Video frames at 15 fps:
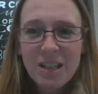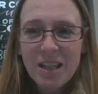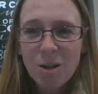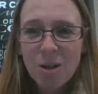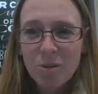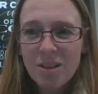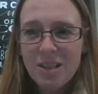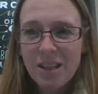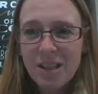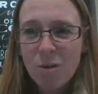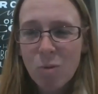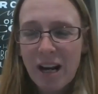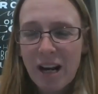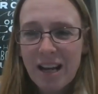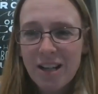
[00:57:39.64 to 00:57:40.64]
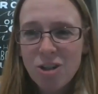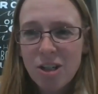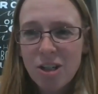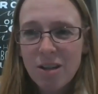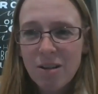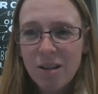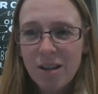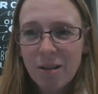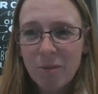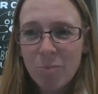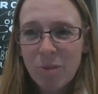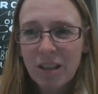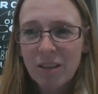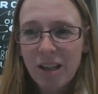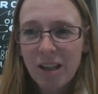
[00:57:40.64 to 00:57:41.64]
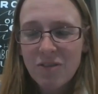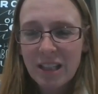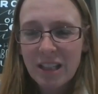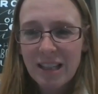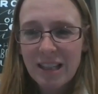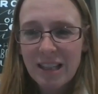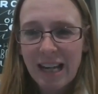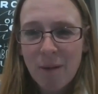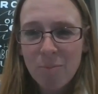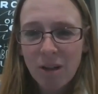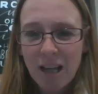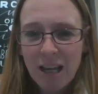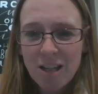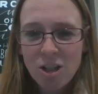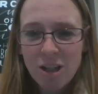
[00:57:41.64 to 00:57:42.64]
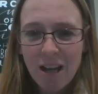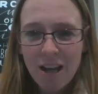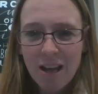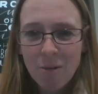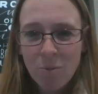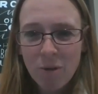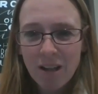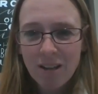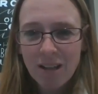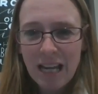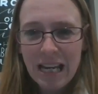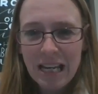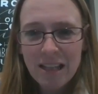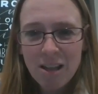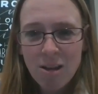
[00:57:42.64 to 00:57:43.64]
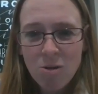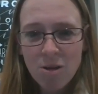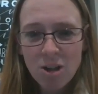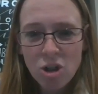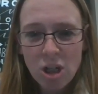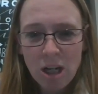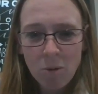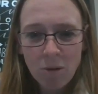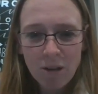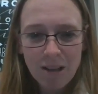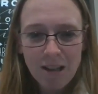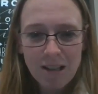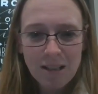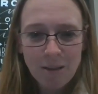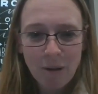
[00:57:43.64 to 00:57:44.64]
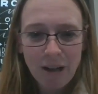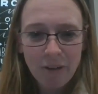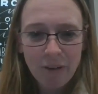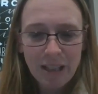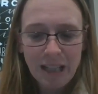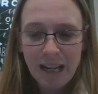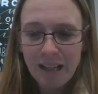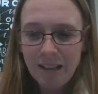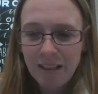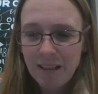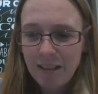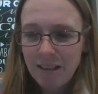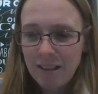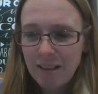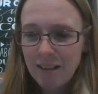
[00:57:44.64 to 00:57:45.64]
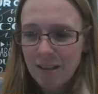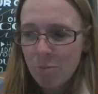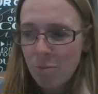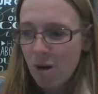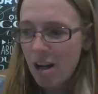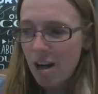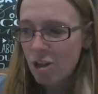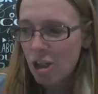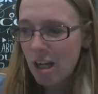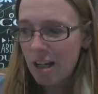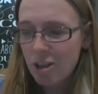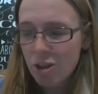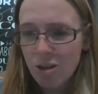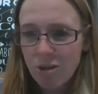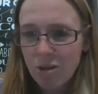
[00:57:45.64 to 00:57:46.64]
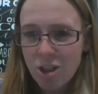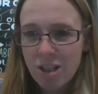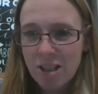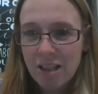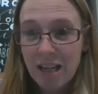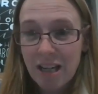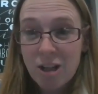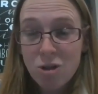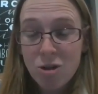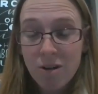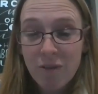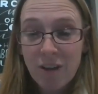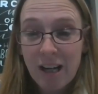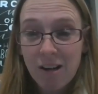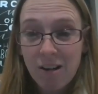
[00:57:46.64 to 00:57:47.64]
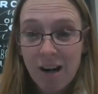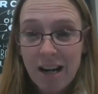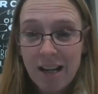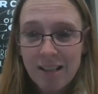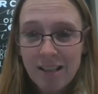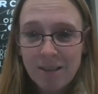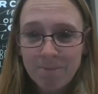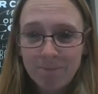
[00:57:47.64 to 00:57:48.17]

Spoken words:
here with the city of Wenatchee, big lift to get that application in, but anything you can share with us about that project or just the nature of that grant?